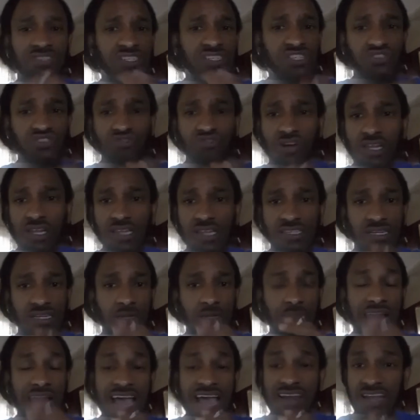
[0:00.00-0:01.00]
and strugglers in the
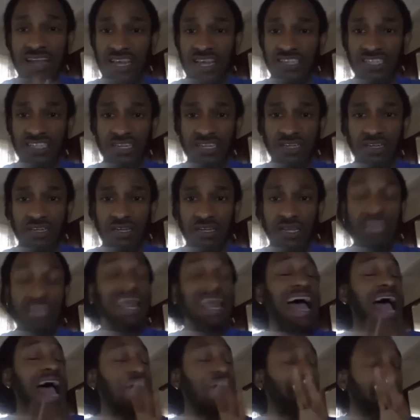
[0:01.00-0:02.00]
black nation, in
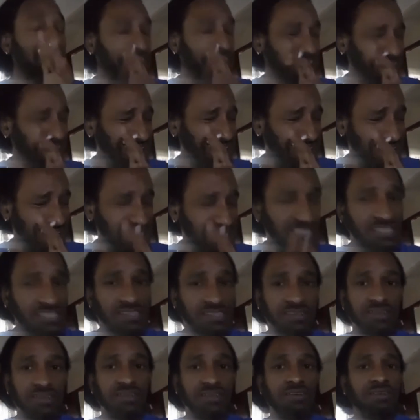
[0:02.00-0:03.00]
the African nation.